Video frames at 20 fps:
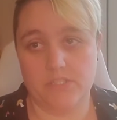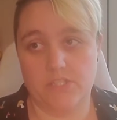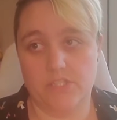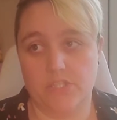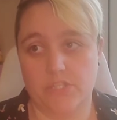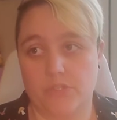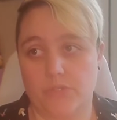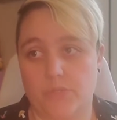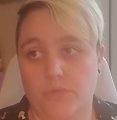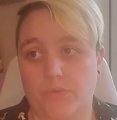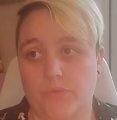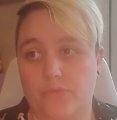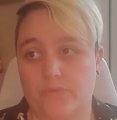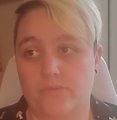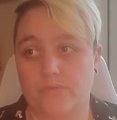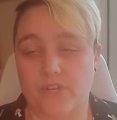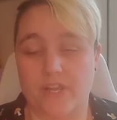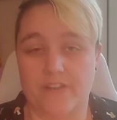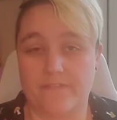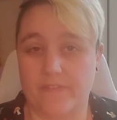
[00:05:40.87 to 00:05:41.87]
to
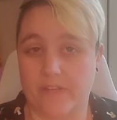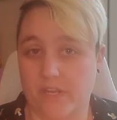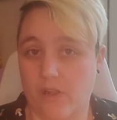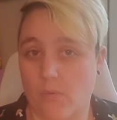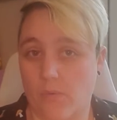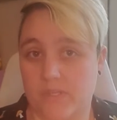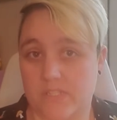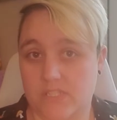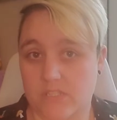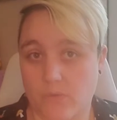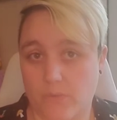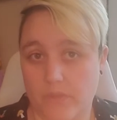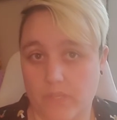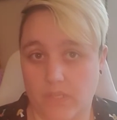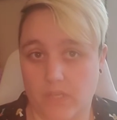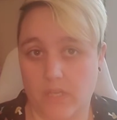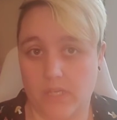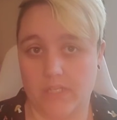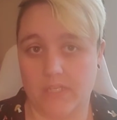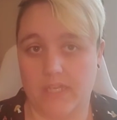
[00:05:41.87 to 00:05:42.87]
try to figure out what's going
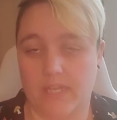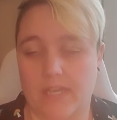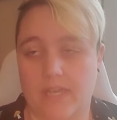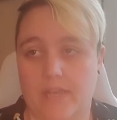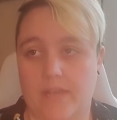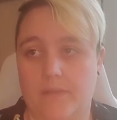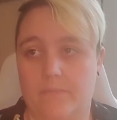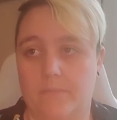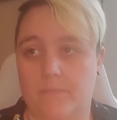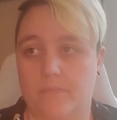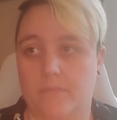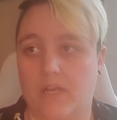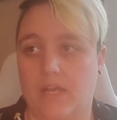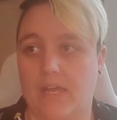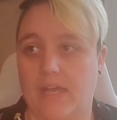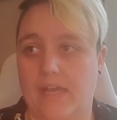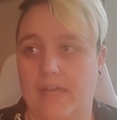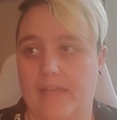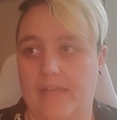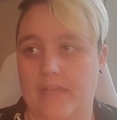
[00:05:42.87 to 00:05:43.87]
on.
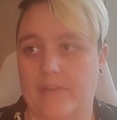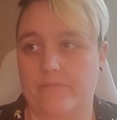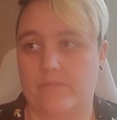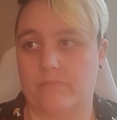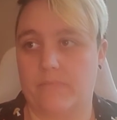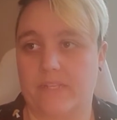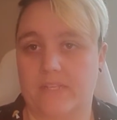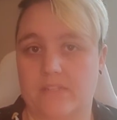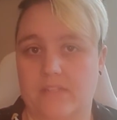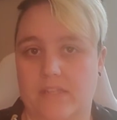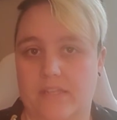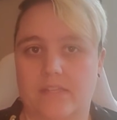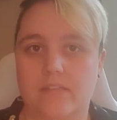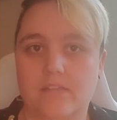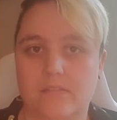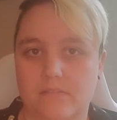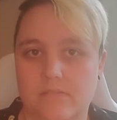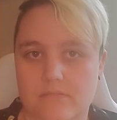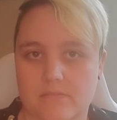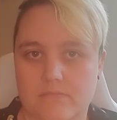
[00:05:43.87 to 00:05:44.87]
I haven't been
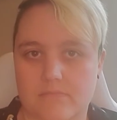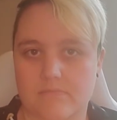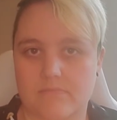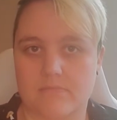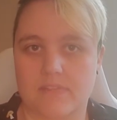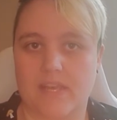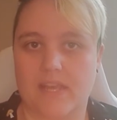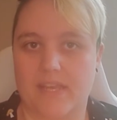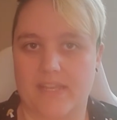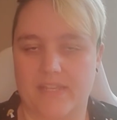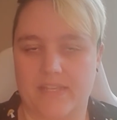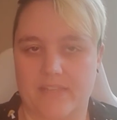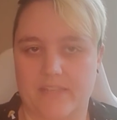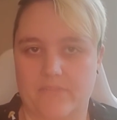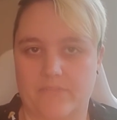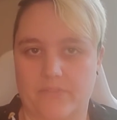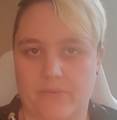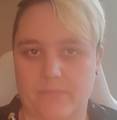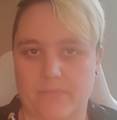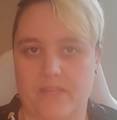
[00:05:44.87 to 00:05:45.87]
like hiding
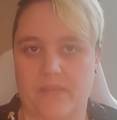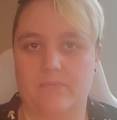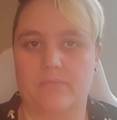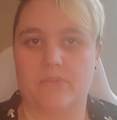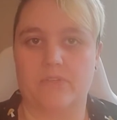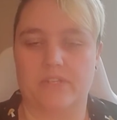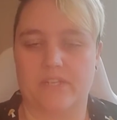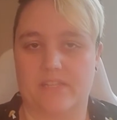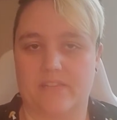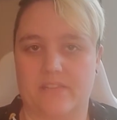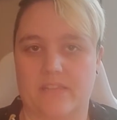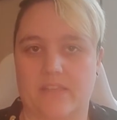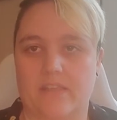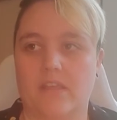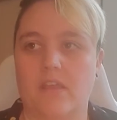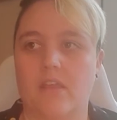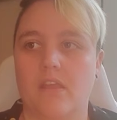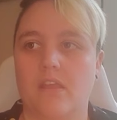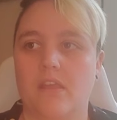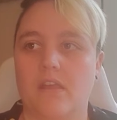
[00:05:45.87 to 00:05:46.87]
it from them or
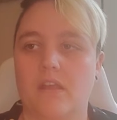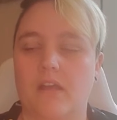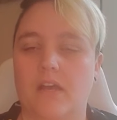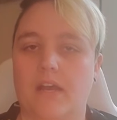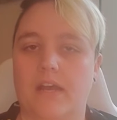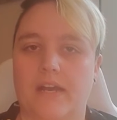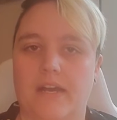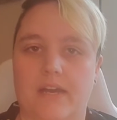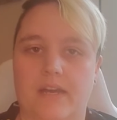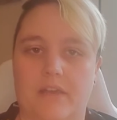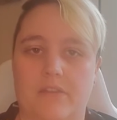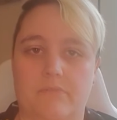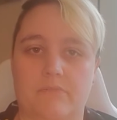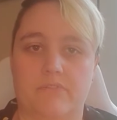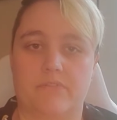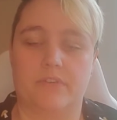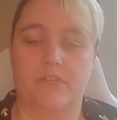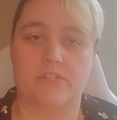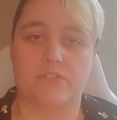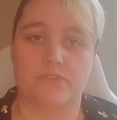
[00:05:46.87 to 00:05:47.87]
anything. I've
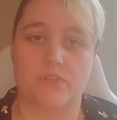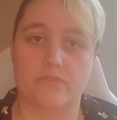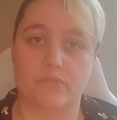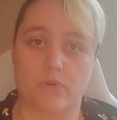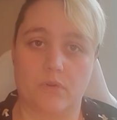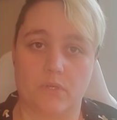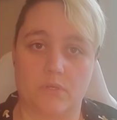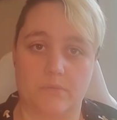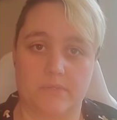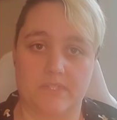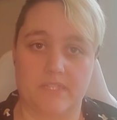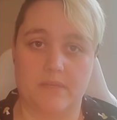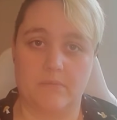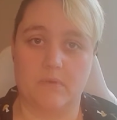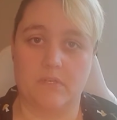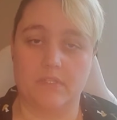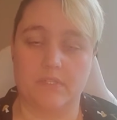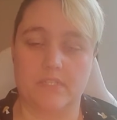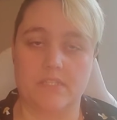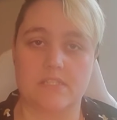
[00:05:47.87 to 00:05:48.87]
been very straightforward with
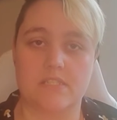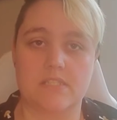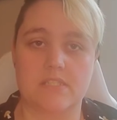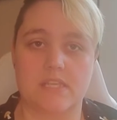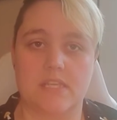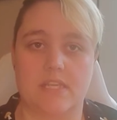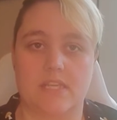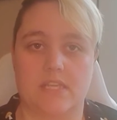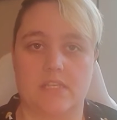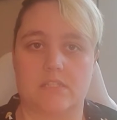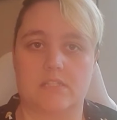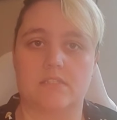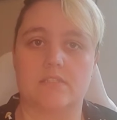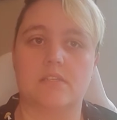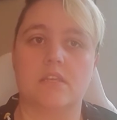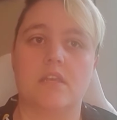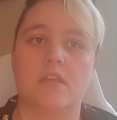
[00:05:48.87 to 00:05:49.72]
them on this, and